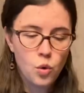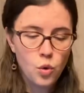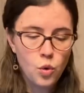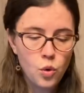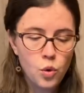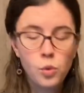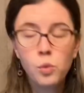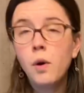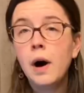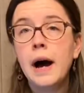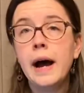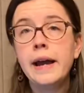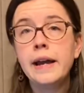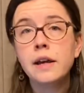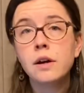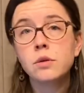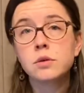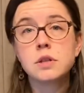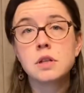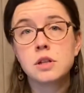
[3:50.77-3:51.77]
why
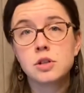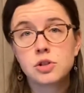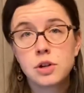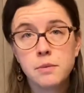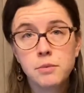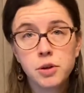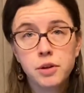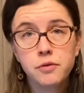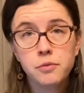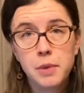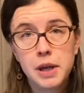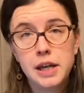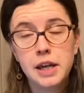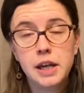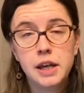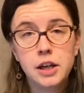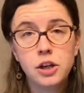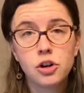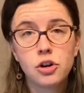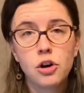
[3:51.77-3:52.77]
go to the trouble of
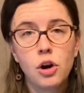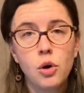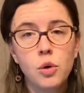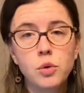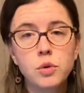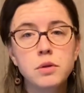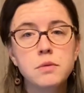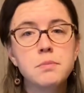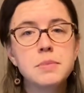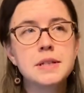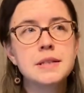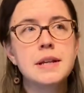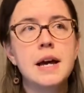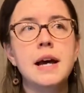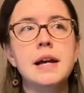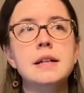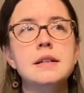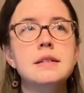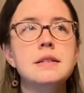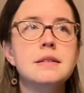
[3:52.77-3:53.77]
making your own
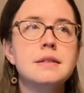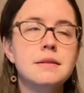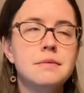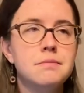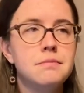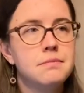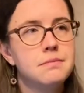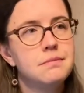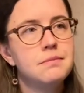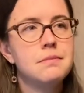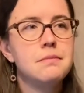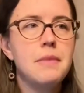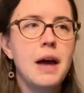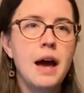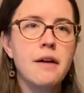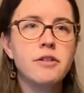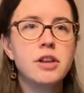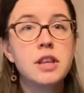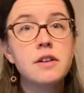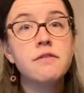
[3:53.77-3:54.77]
besides
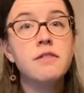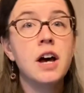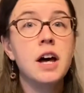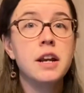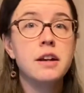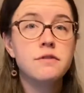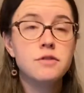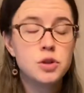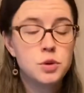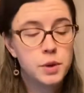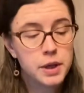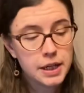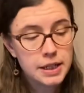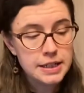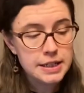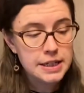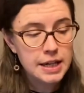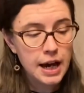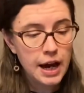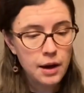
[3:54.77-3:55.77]
having the fun of doing a
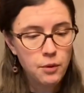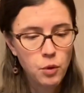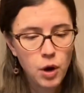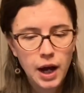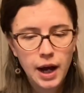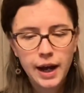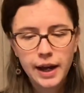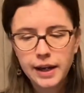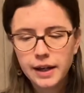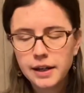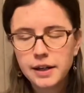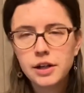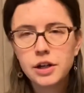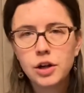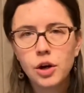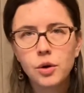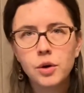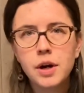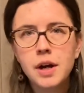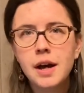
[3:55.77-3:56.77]
DIY, you
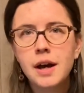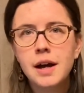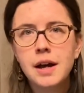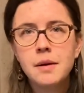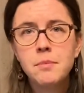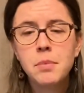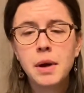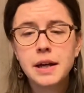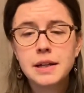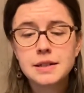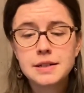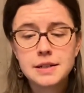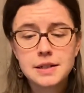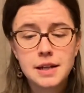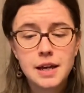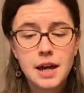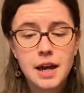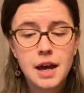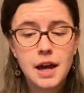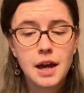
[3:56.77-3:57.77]
know? But
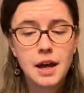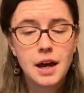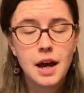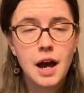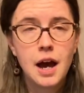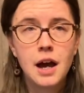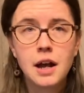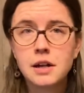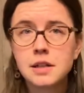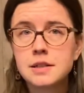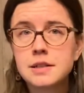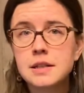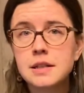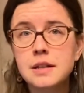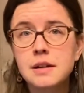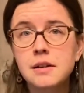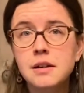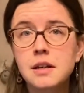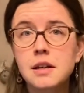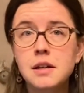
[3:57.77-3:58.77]

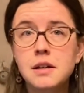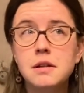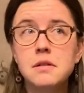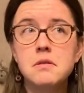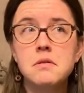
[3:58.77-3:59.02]
honestly,